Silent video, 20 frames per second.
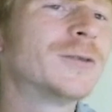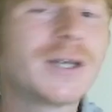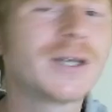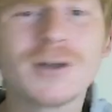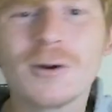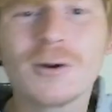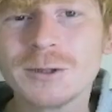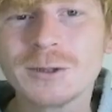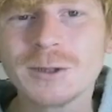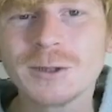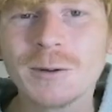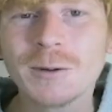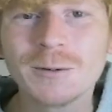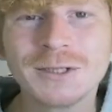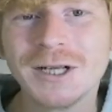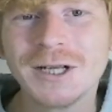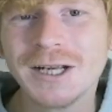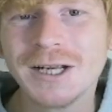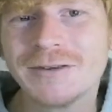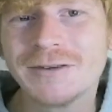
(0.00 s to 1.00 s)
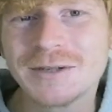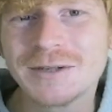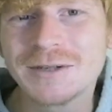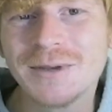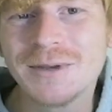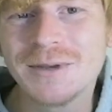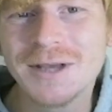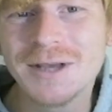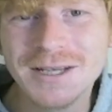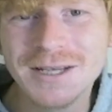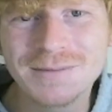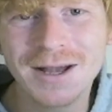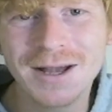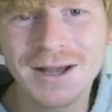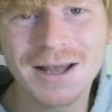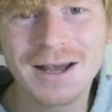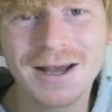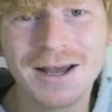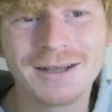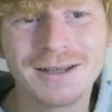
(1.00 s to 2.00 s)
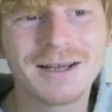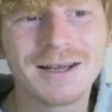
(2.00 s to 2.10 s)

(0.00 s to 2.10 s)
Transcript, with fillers: I told you it wasn't going to give it to me easy, my guys.